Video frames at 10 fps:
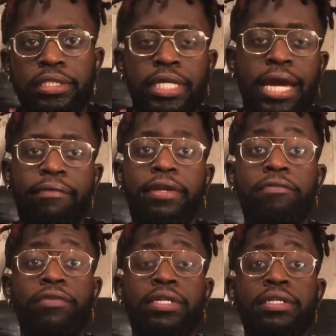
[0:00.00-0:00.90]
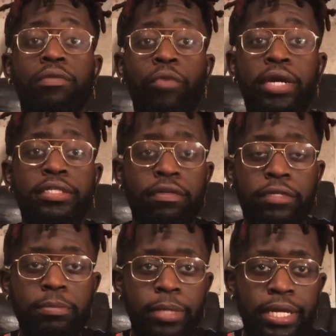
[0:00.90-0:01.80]
They have different ways of
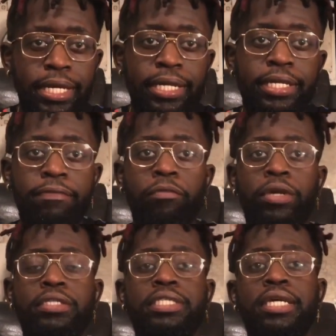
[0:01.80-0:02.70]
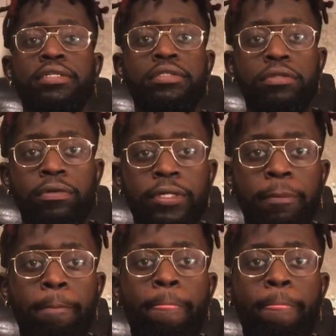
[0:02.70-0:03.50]
explaining it, different ways of saying the story.